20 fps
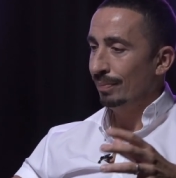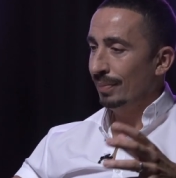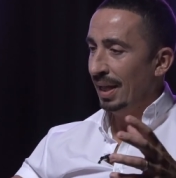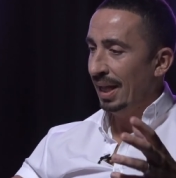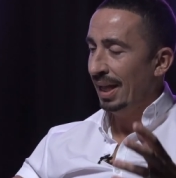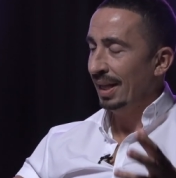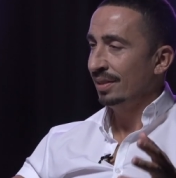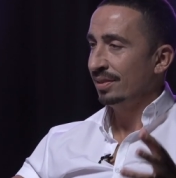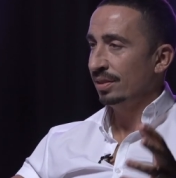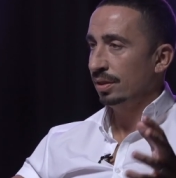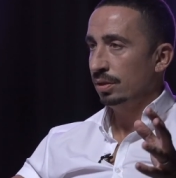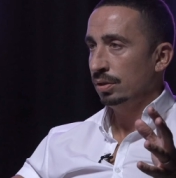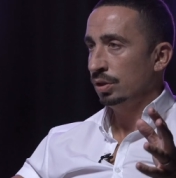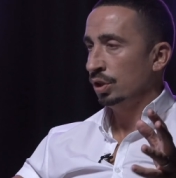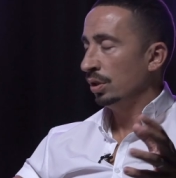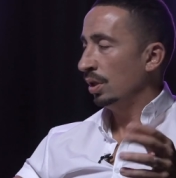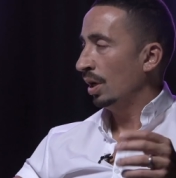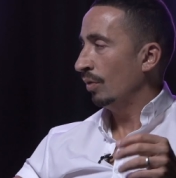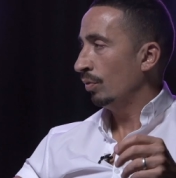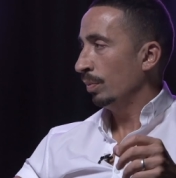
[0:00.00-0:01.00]
exit
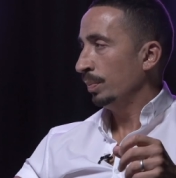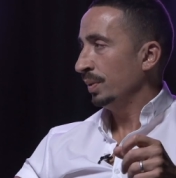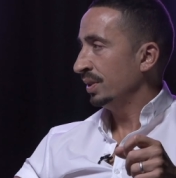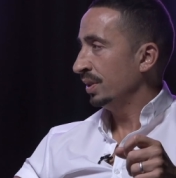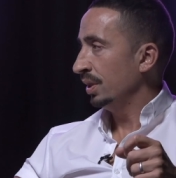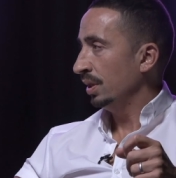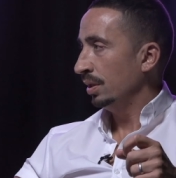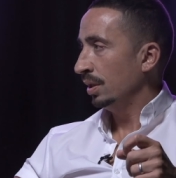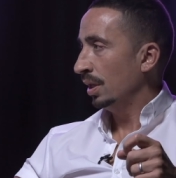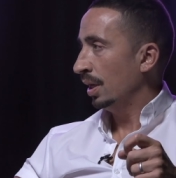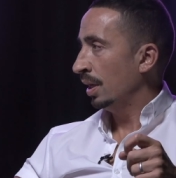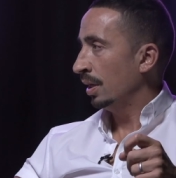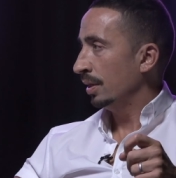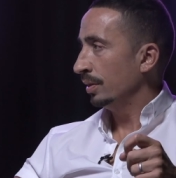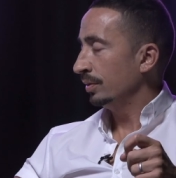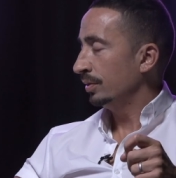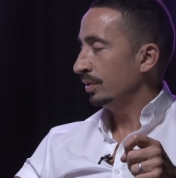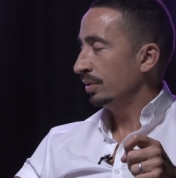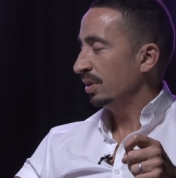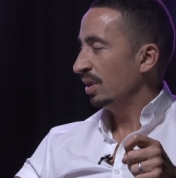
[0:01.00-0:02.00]
should never be seen
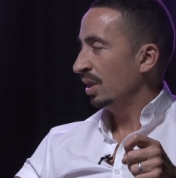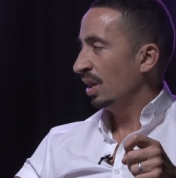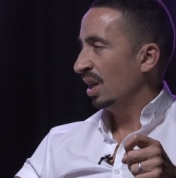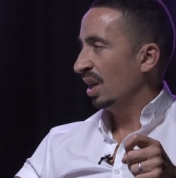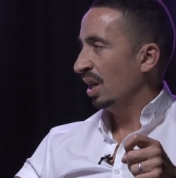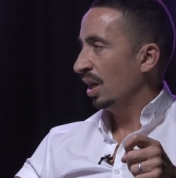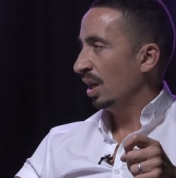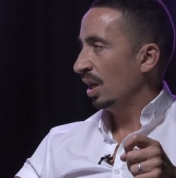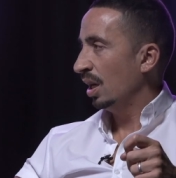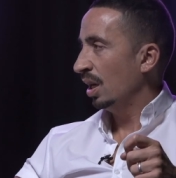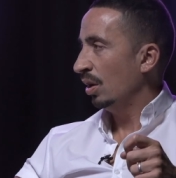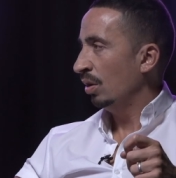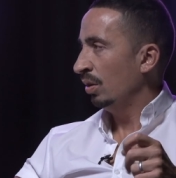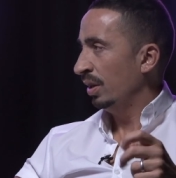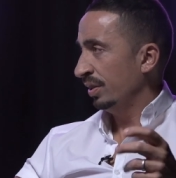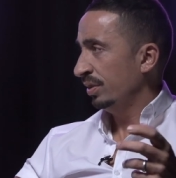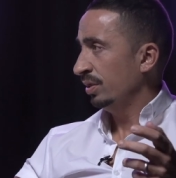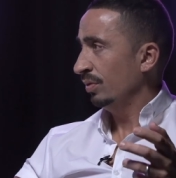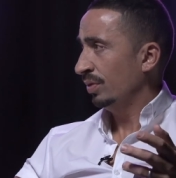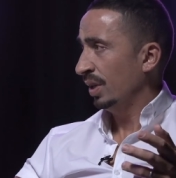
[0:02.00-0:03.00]
as,
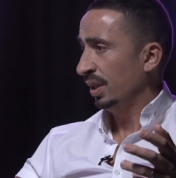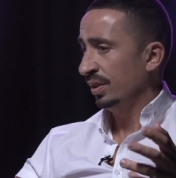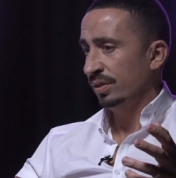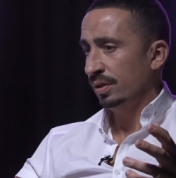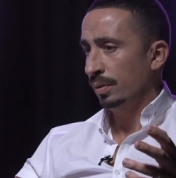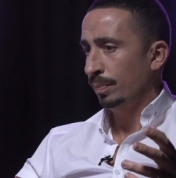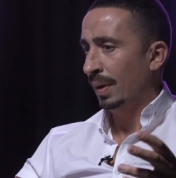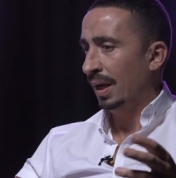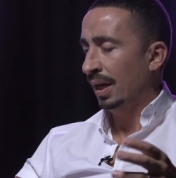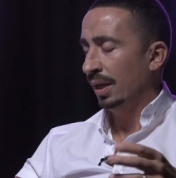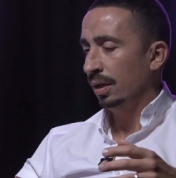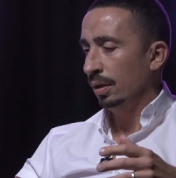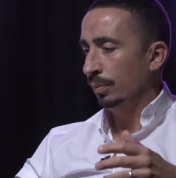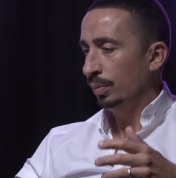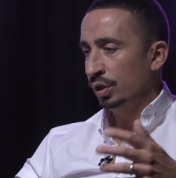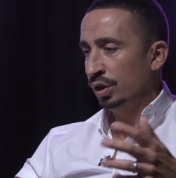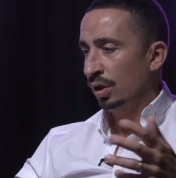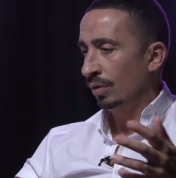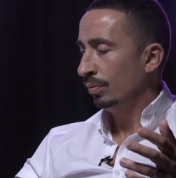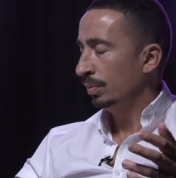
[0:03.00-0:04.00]
unless you've exited badly, but
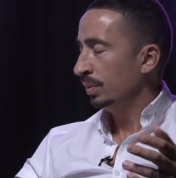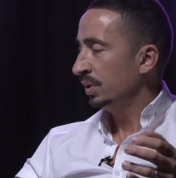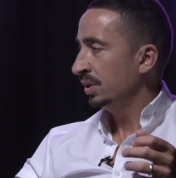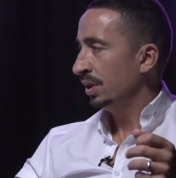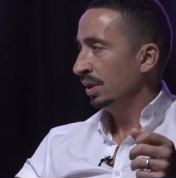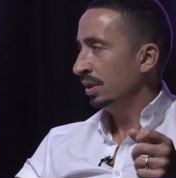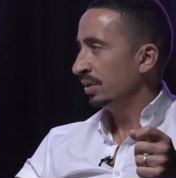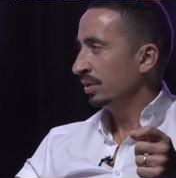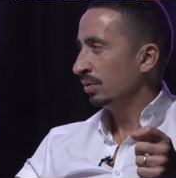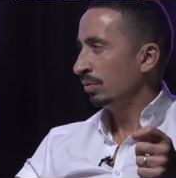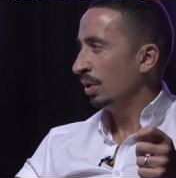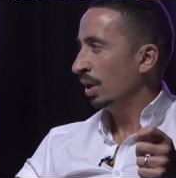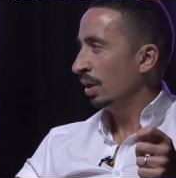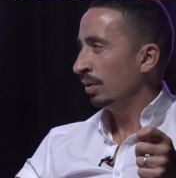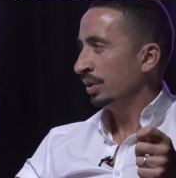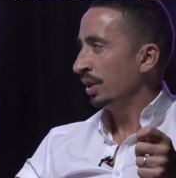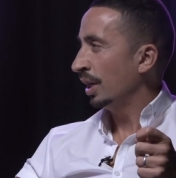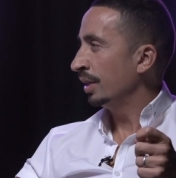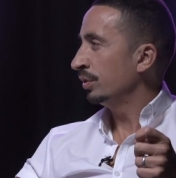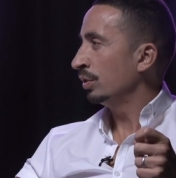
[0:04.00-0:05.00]
it should never be seen as
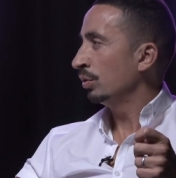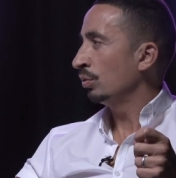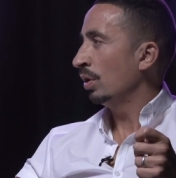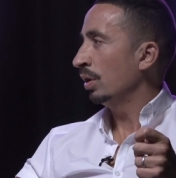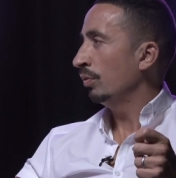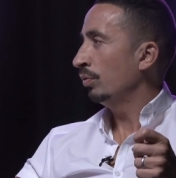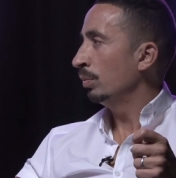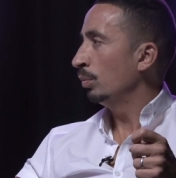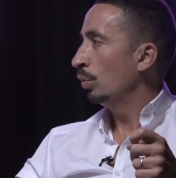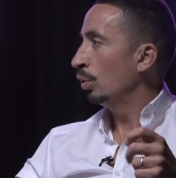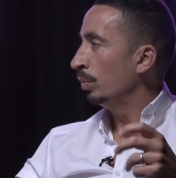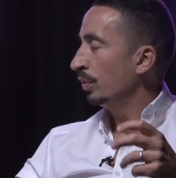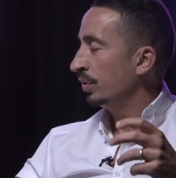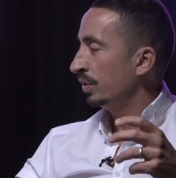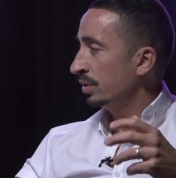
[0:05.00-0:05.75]
a regretful moment.